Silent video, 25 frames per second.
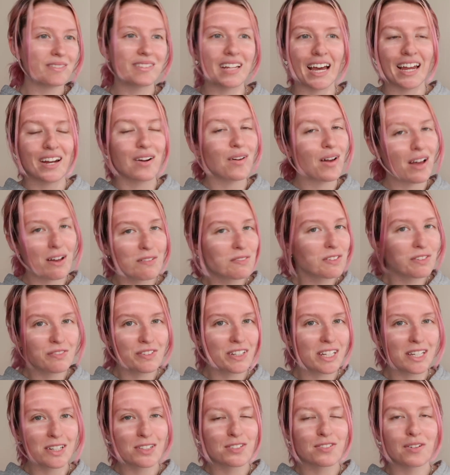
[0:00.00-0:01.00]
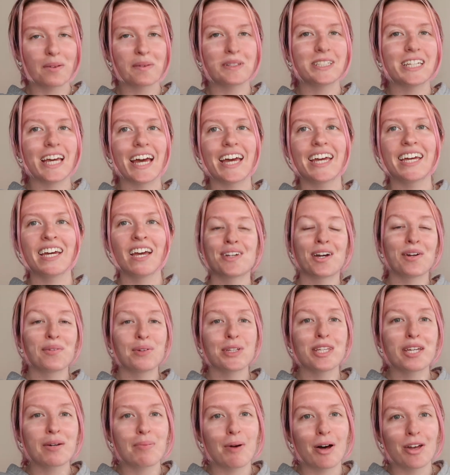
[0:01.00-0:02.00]
I don't have the videos from it yet, so I
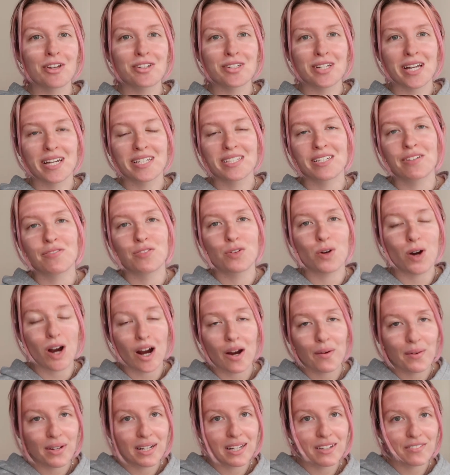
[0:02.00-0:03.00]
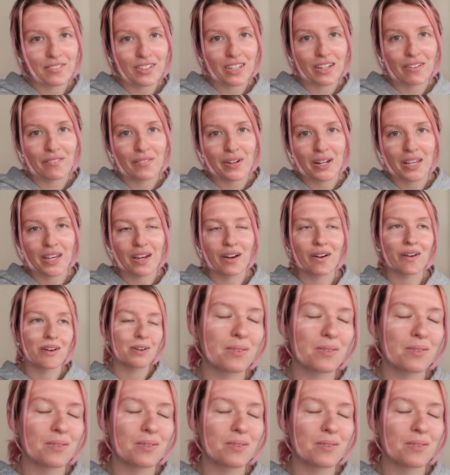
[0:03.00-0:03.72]
really apologize if you are waiting for that video.